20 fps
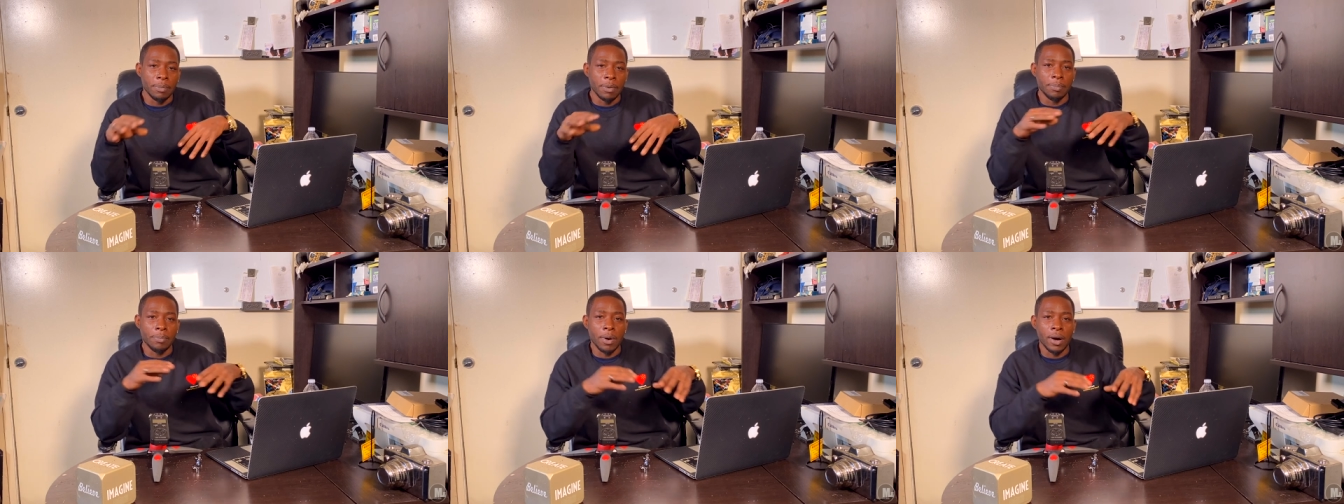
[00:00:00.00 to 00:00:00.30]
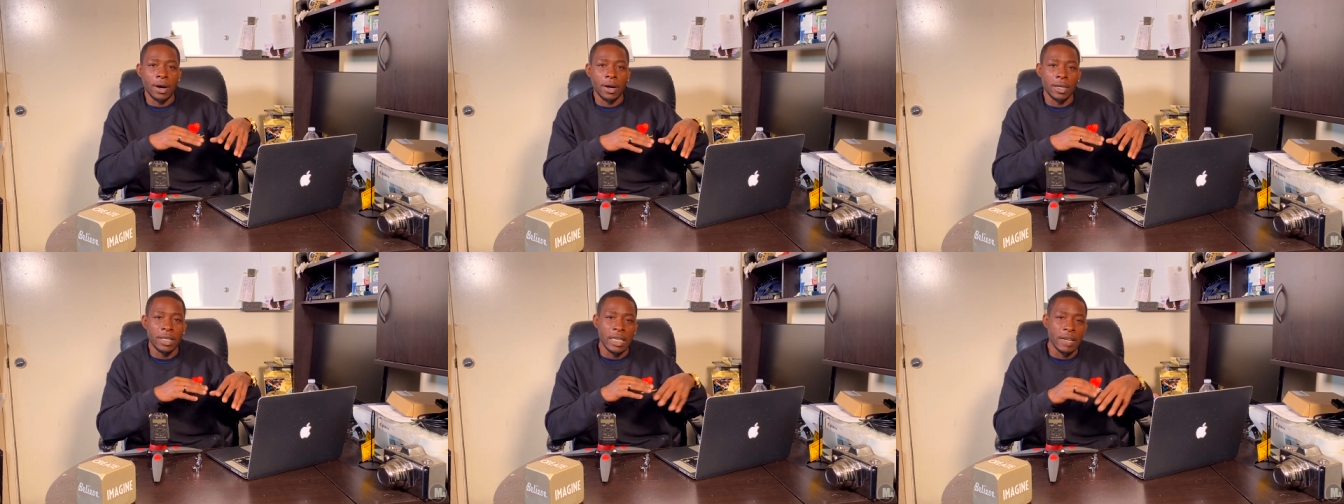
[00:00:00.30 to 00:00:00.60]

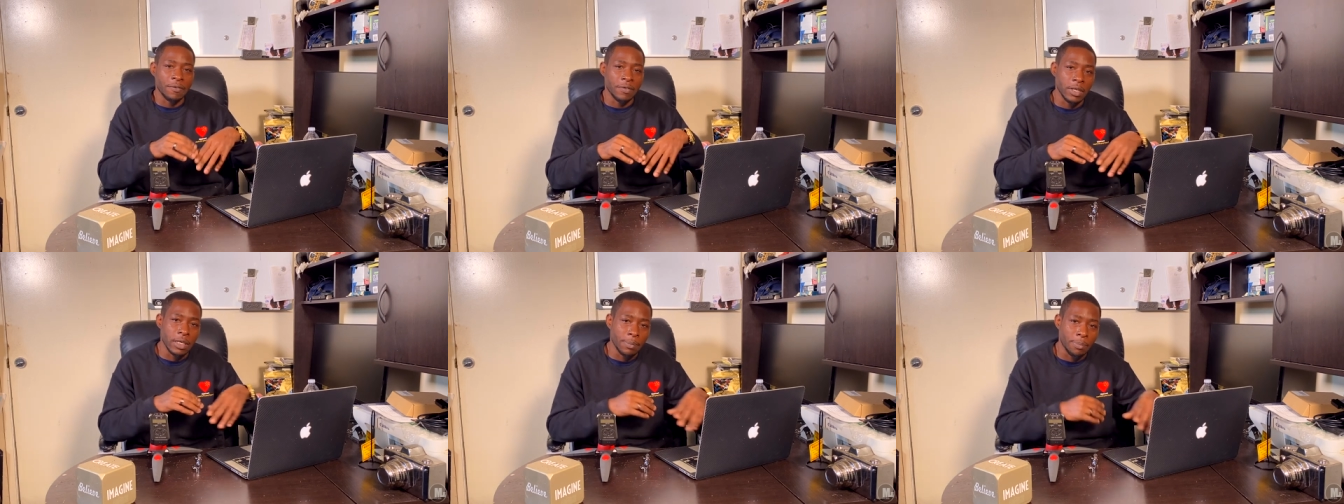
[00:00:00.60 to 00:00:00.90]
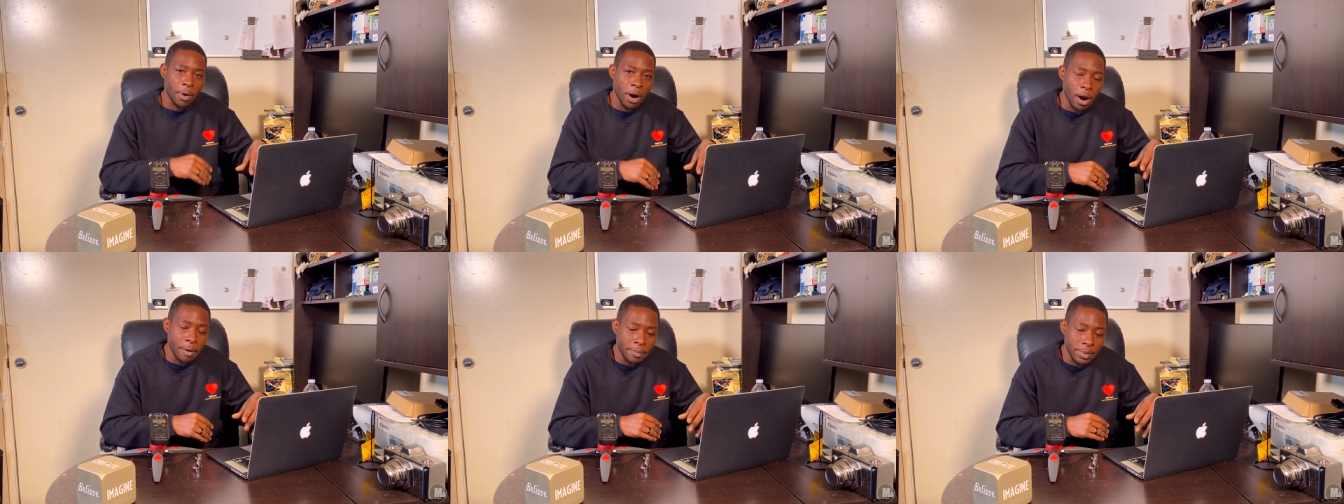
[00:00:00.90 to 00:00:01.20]
upon different
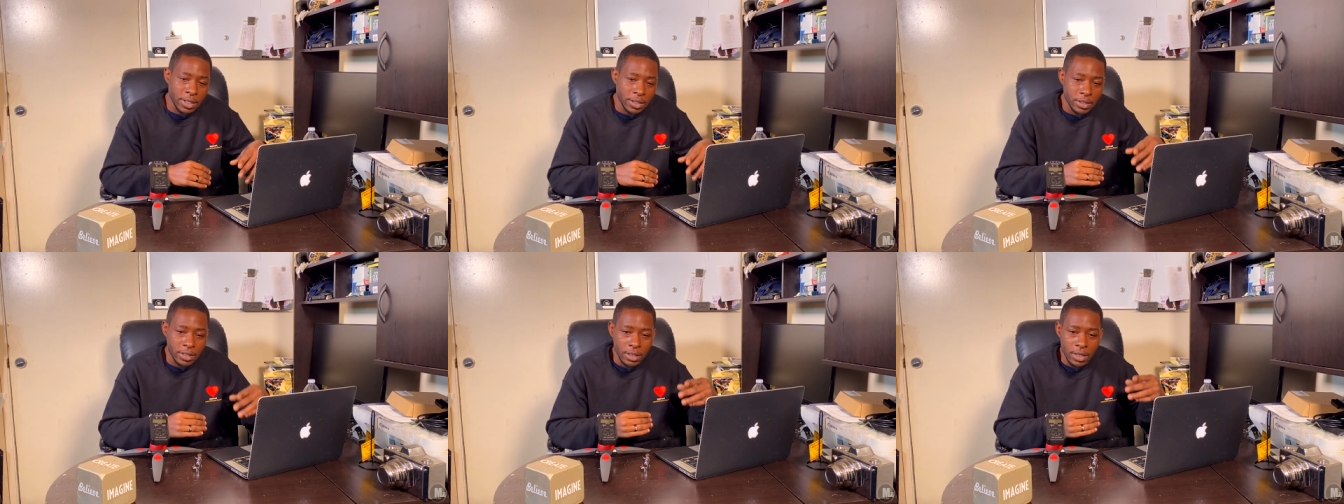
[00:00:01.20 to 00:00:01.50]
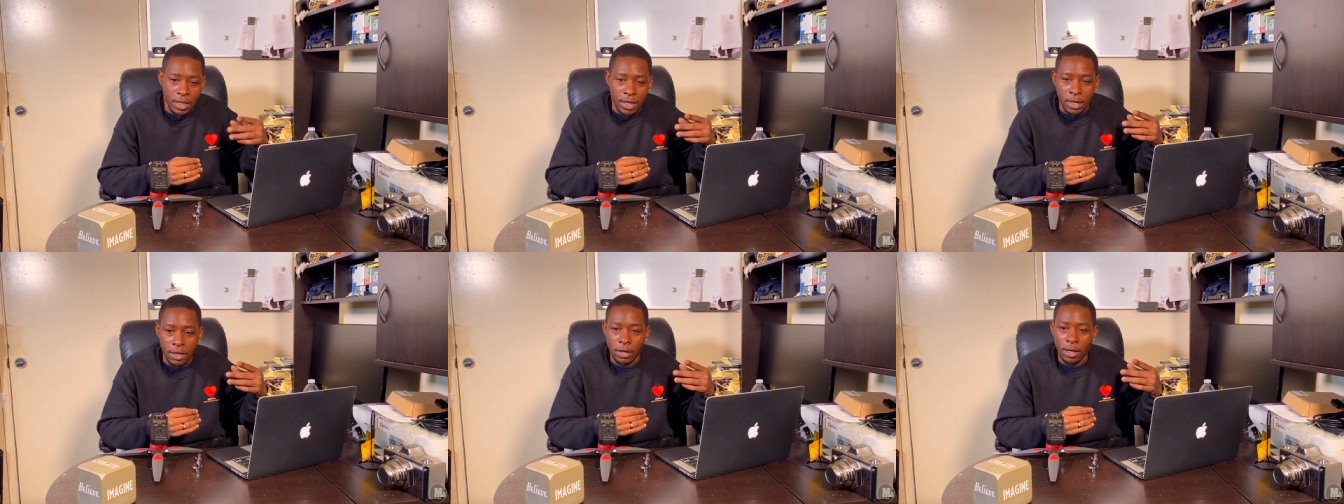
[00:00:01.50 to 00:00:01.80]
departments
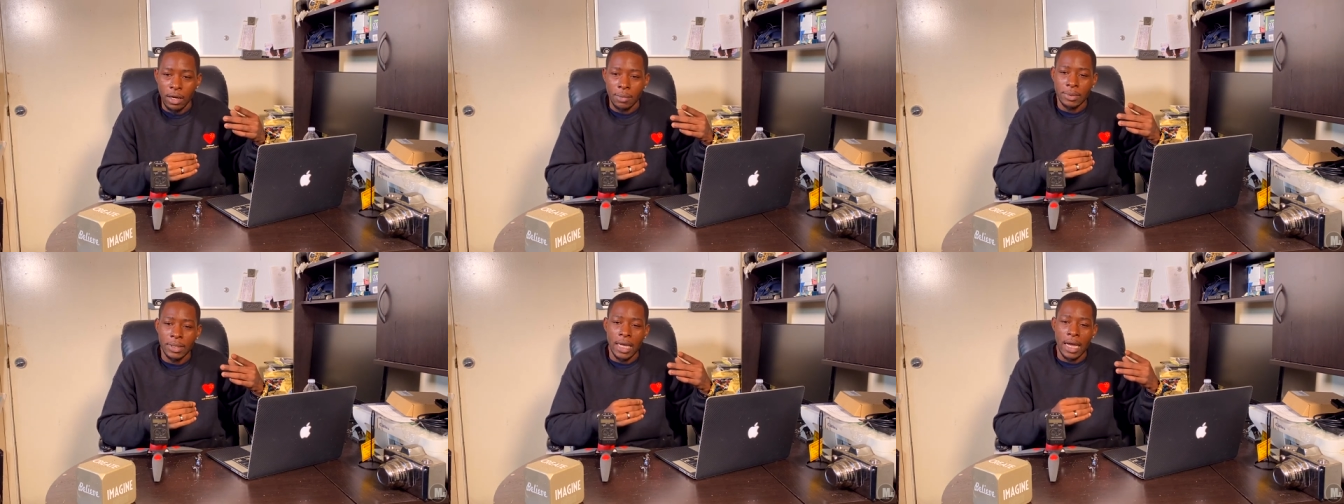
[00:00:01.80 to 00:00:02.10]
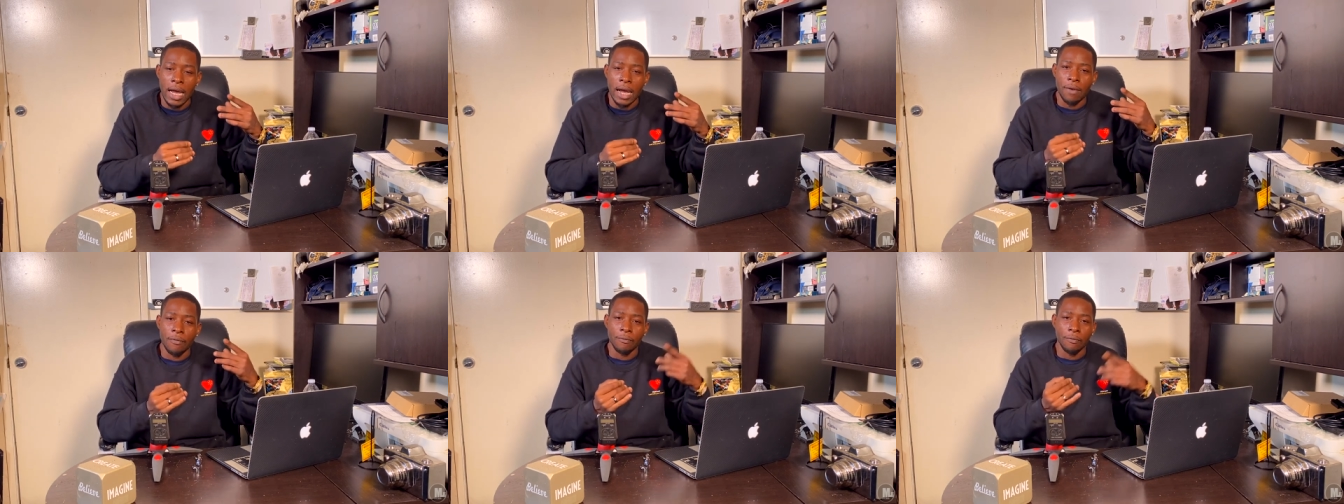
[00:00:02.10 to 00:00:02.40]
you know what i'm
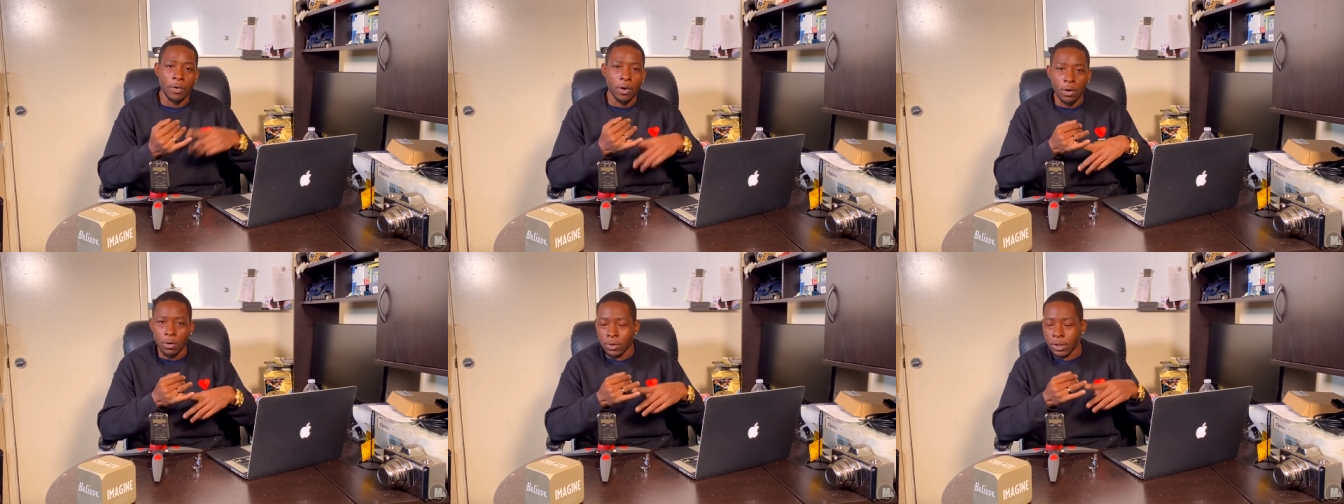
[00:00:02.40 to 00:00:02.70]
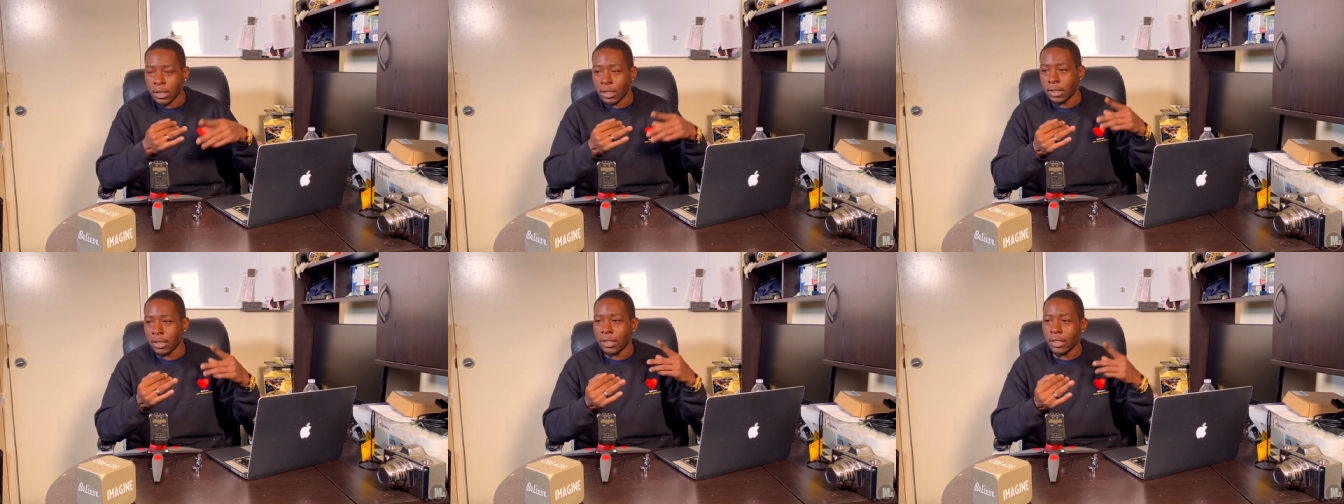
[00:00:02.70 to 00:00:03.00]
saying
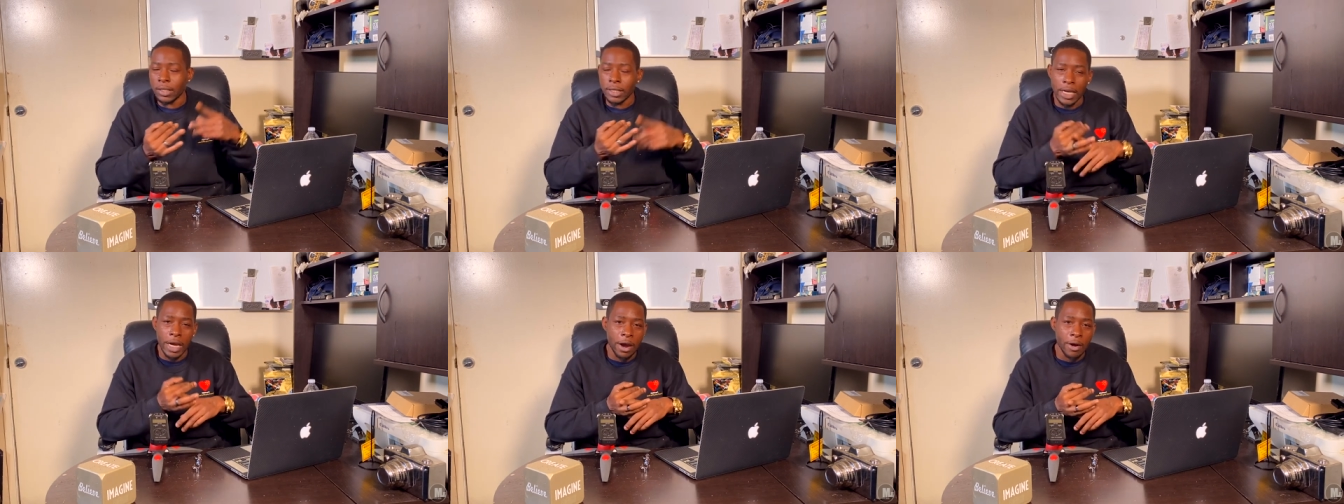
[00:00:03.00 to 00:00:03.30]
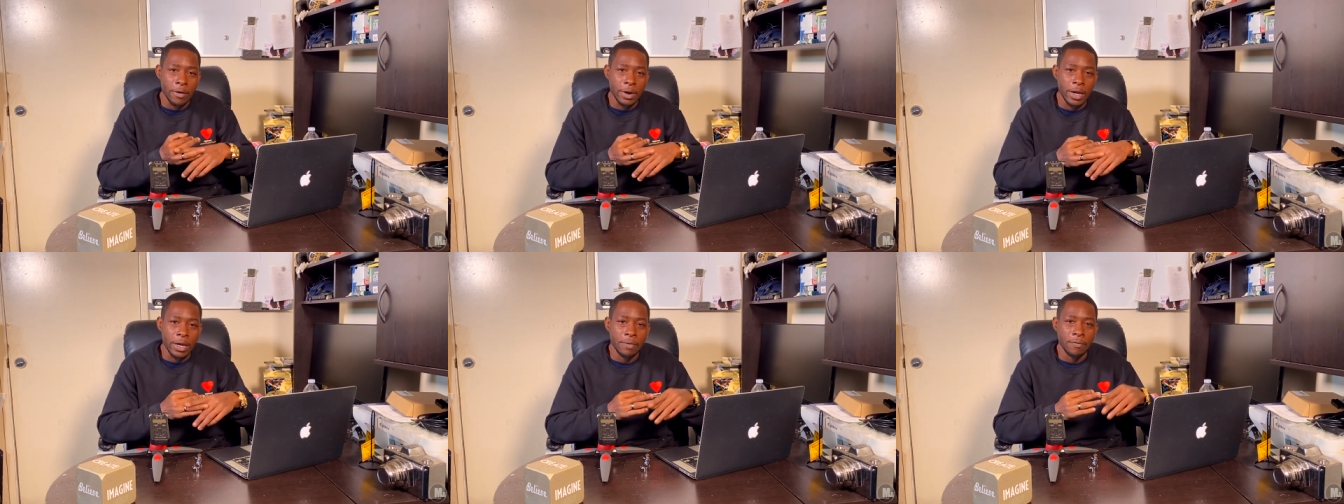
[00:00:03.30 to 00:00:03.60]
frozen
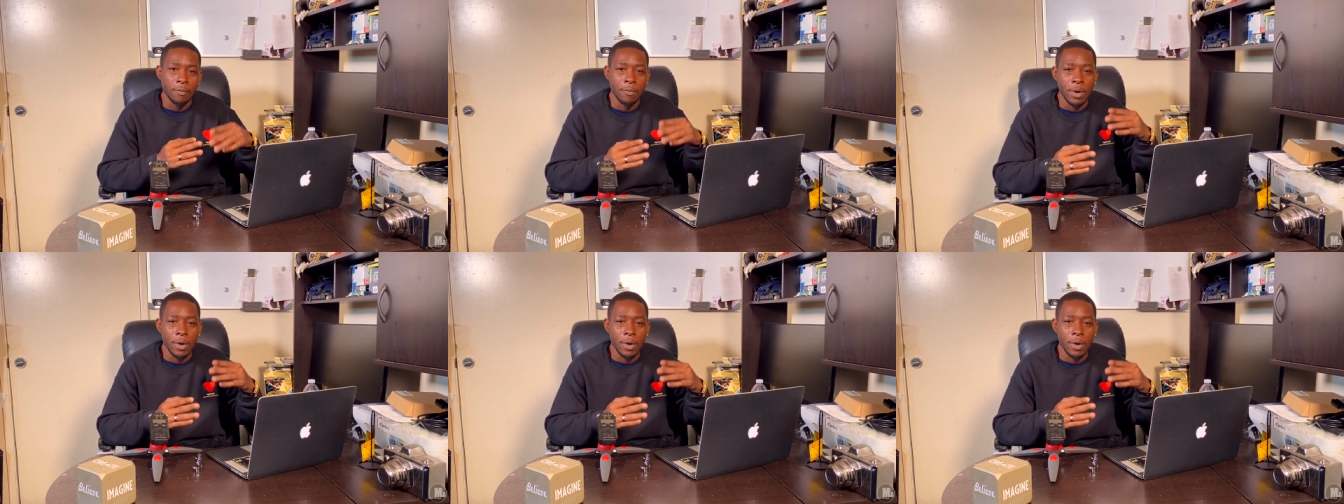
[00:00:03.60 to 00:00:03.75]
dairy